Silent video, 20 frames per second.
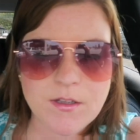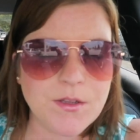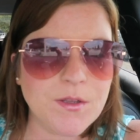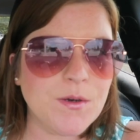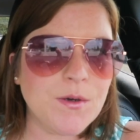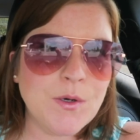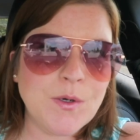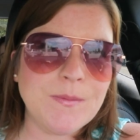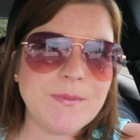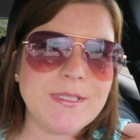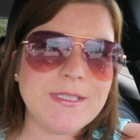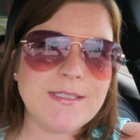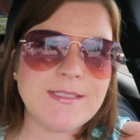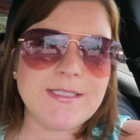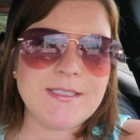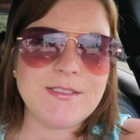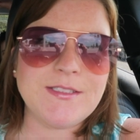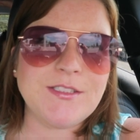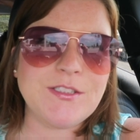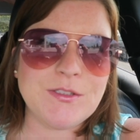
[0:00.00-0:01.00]
all the
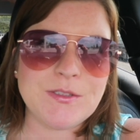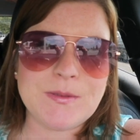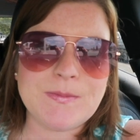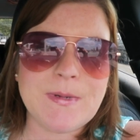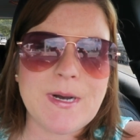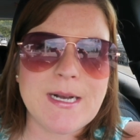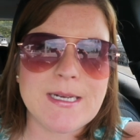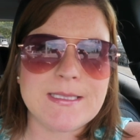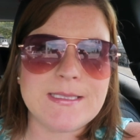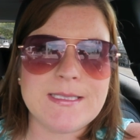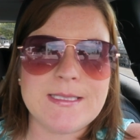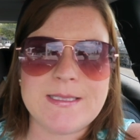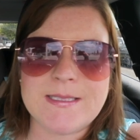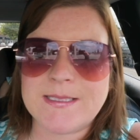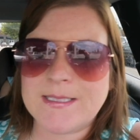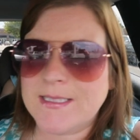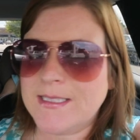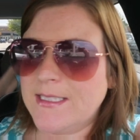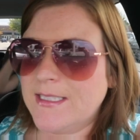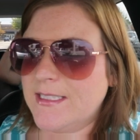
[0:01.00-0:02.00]
oatmeal, and juice
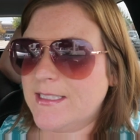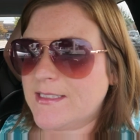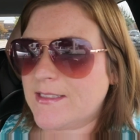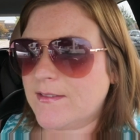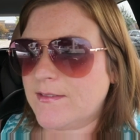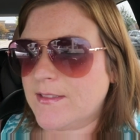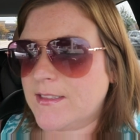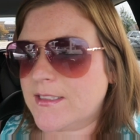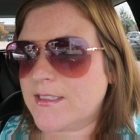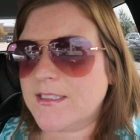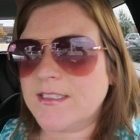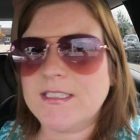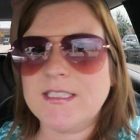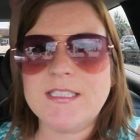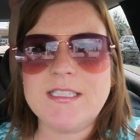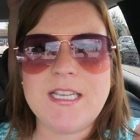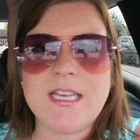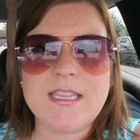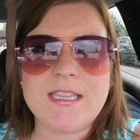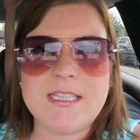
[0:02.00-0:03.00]
boxes. So
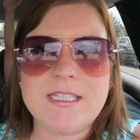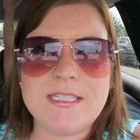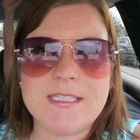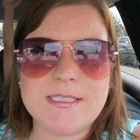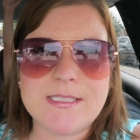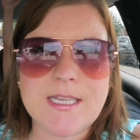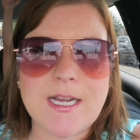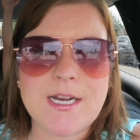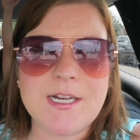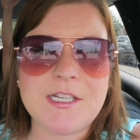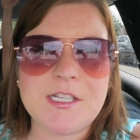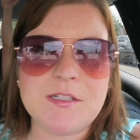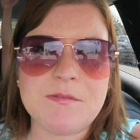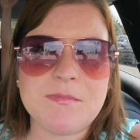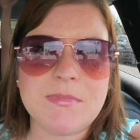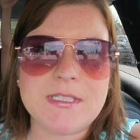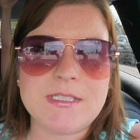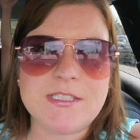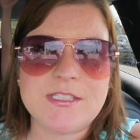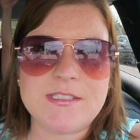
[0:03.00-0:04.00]
literally nothing
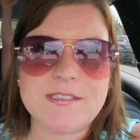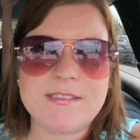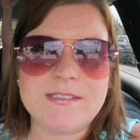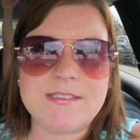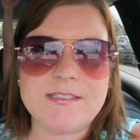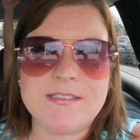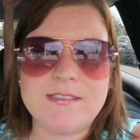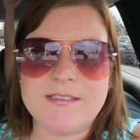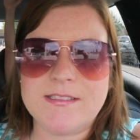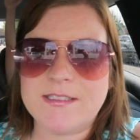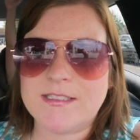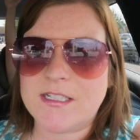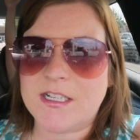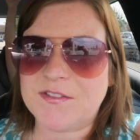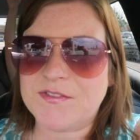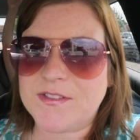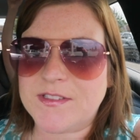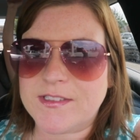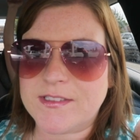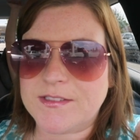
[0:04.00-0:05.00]
exciting, but just
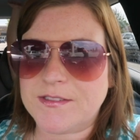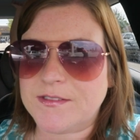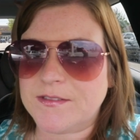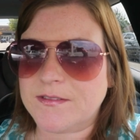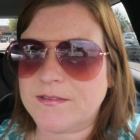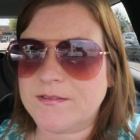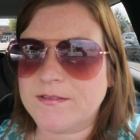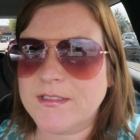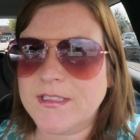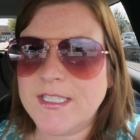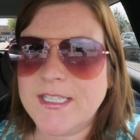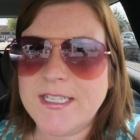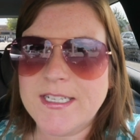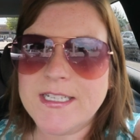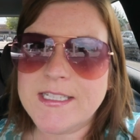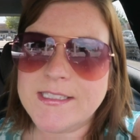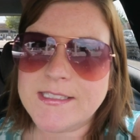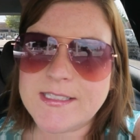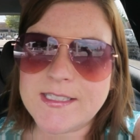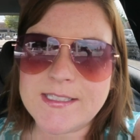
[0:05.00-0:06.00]
stuff to
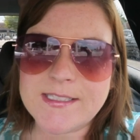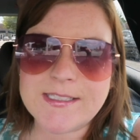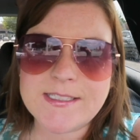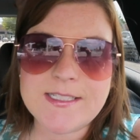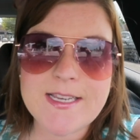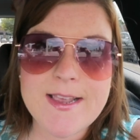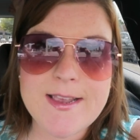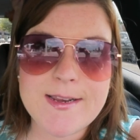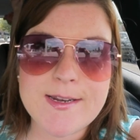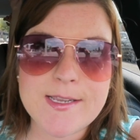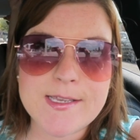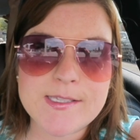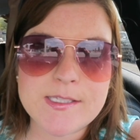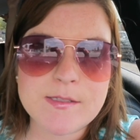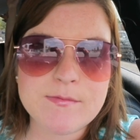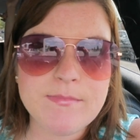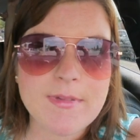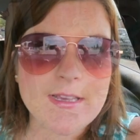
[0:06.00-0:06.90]
sustain us